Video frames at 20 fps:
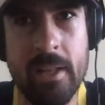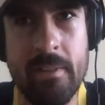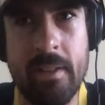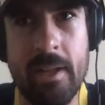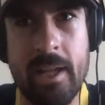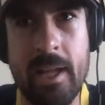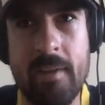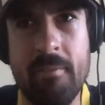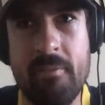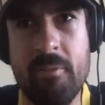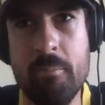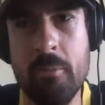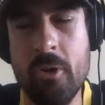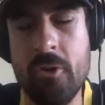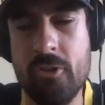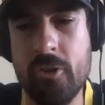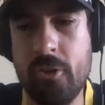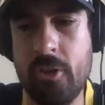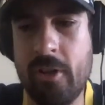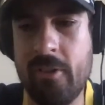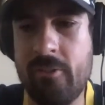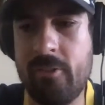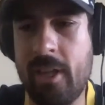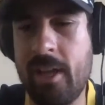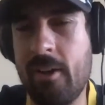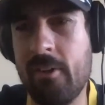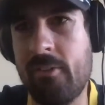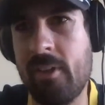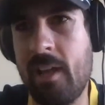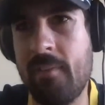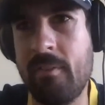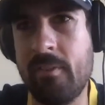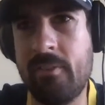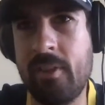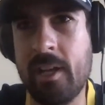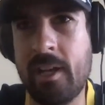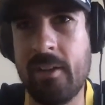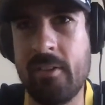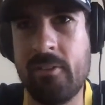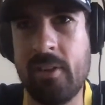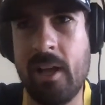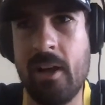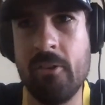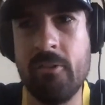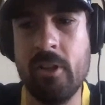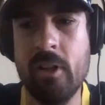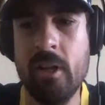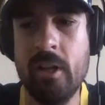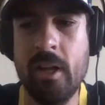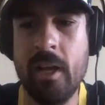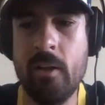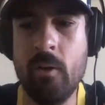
They have merchandise sales, they have the ticket sales,